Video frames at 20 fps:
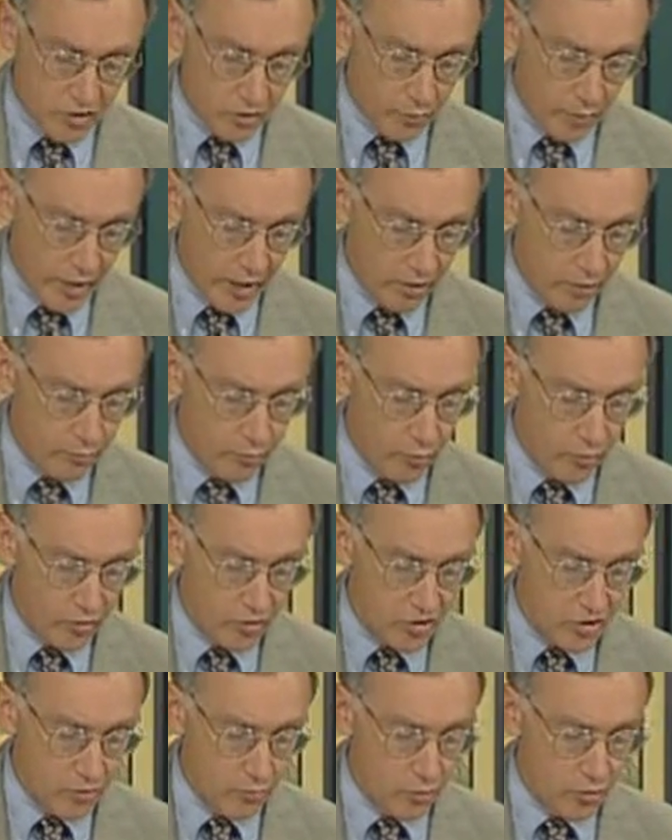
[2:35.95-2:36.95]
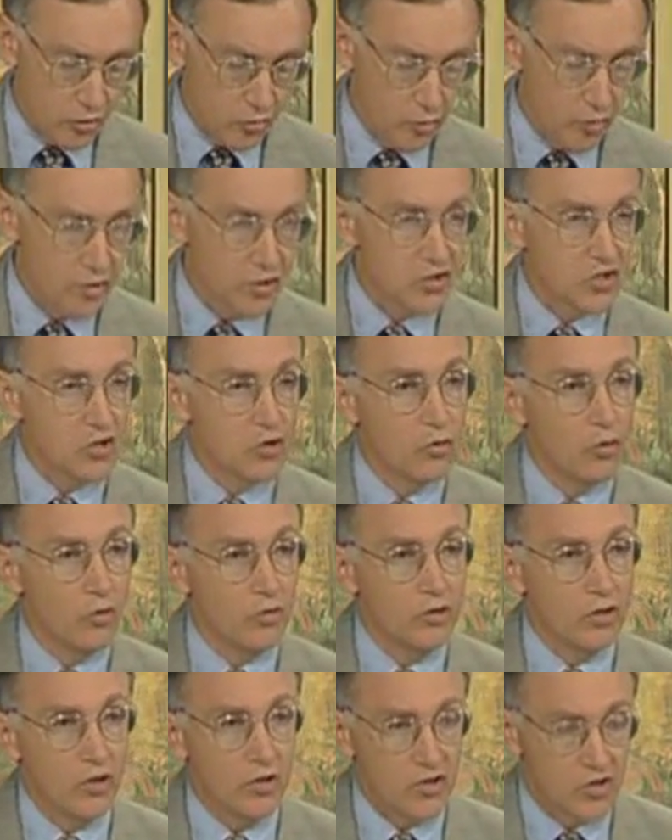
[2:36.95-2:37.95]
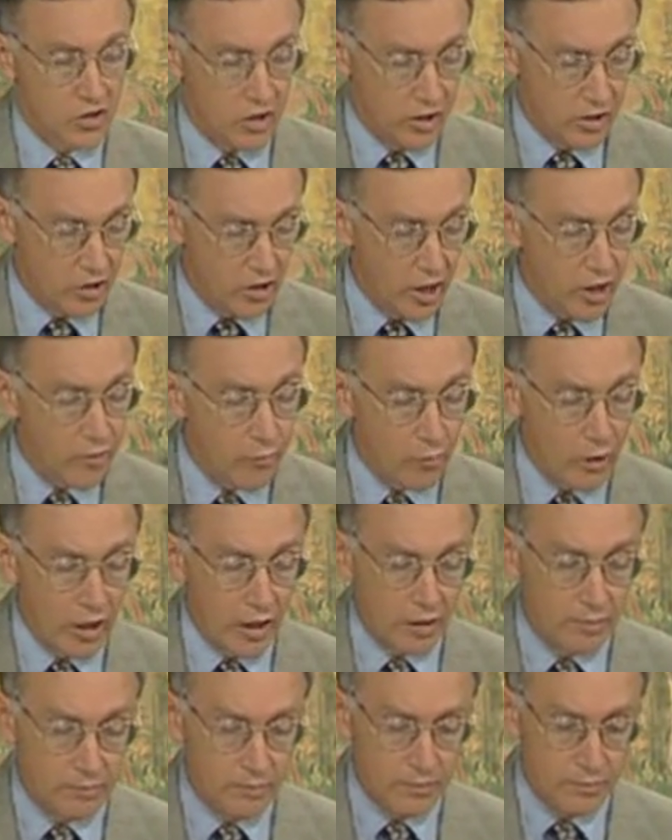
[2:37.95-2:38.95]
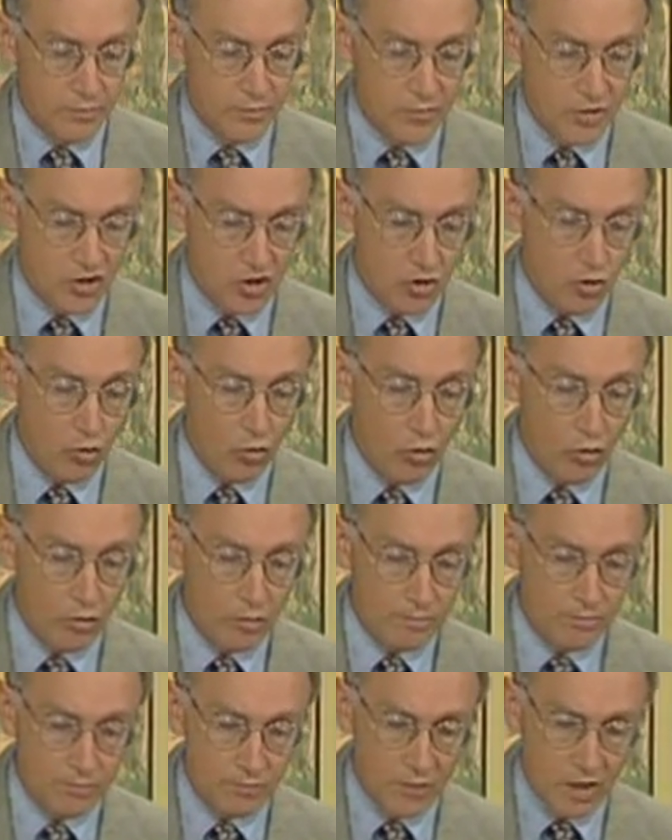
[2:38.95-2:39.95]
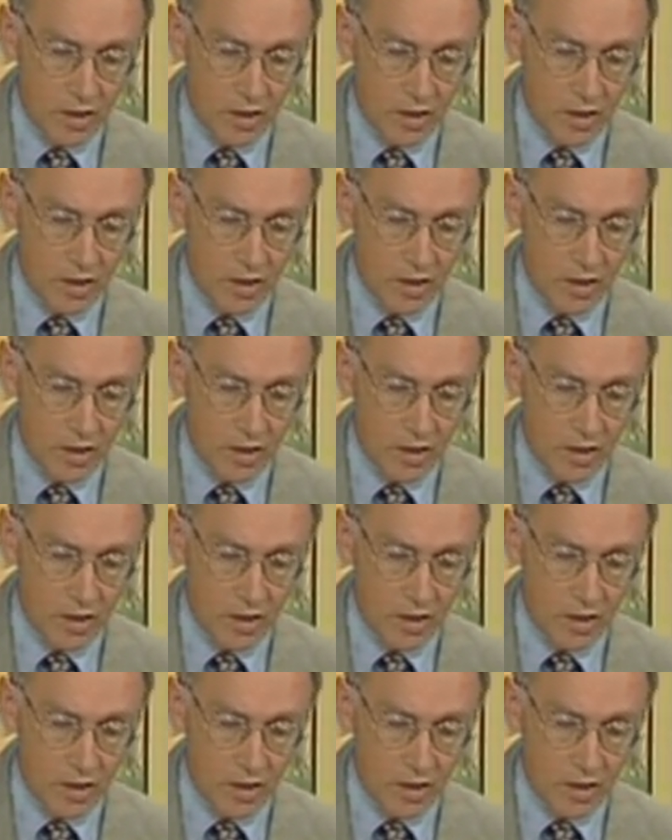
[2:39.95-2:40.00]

Tibetan Buddhism was with a school known as the Nyingma school.